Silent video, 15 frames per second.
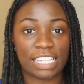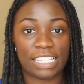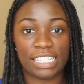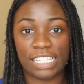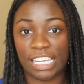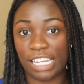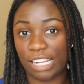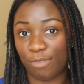
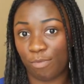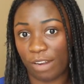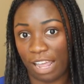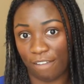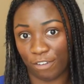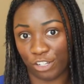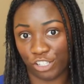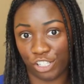did
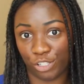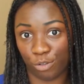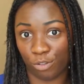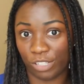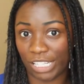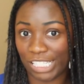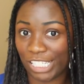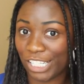whatever she
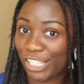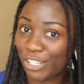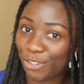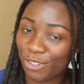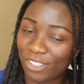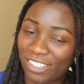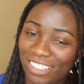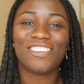told us to do.
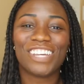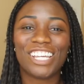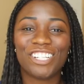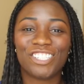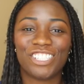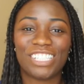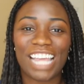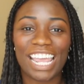So
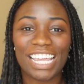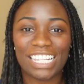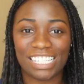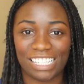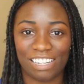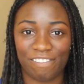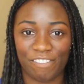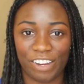each day
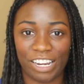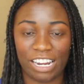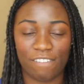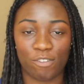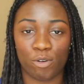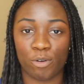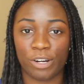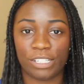is different.
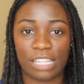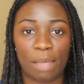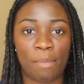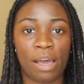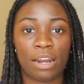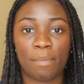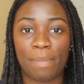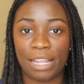Of course, I'm
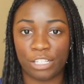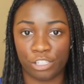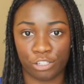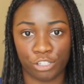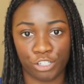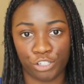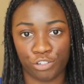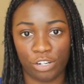on a
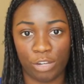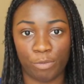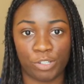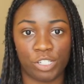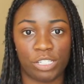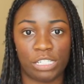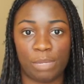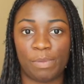med-surg unit,
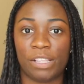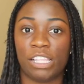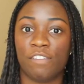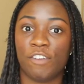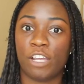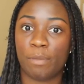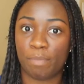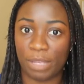which is typically
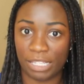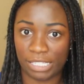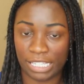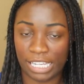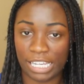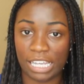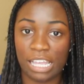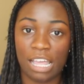very
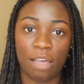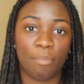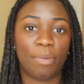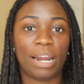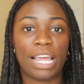busy, but